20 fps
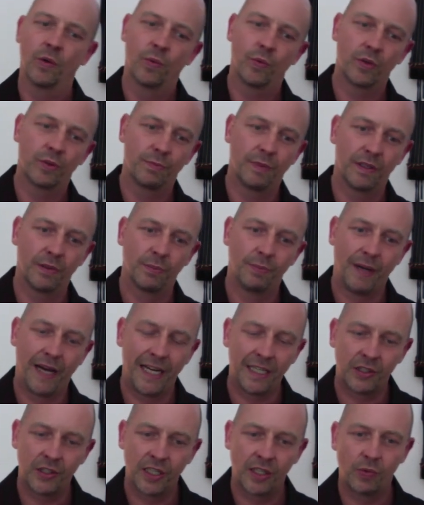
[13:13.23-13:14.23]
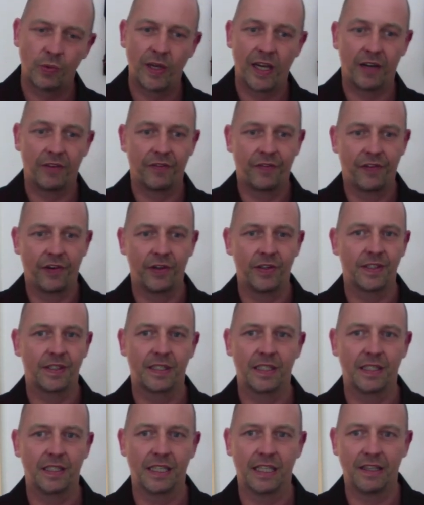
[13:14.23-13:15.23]
With Patrick, we had
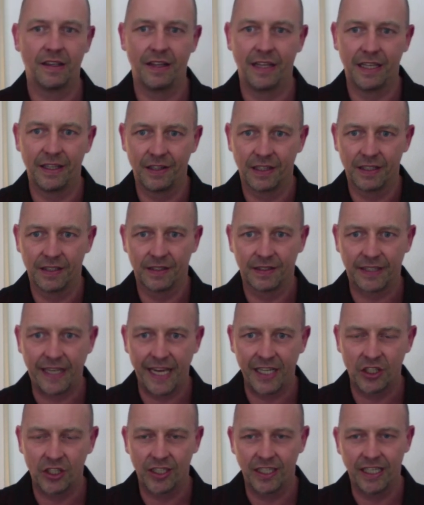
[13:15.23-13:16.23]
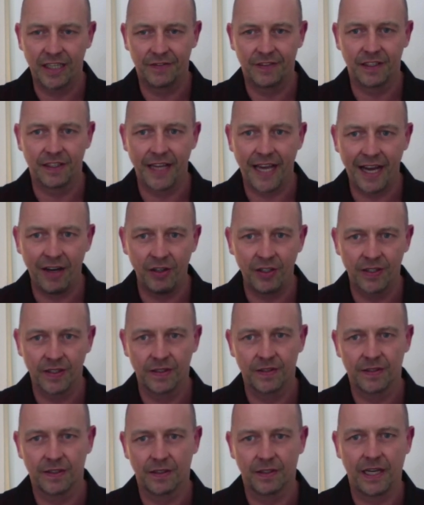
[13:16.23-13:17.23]
first, in the sketch, he left it out
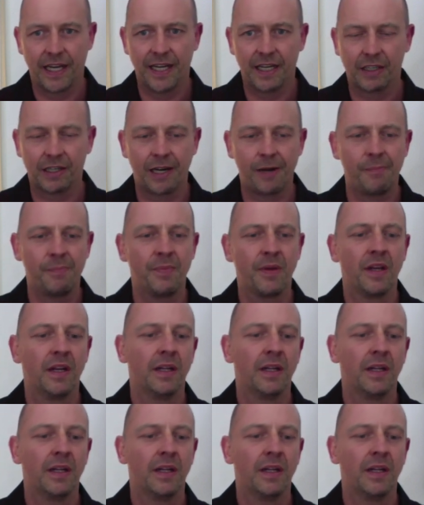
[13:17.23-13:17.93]
in the diagram,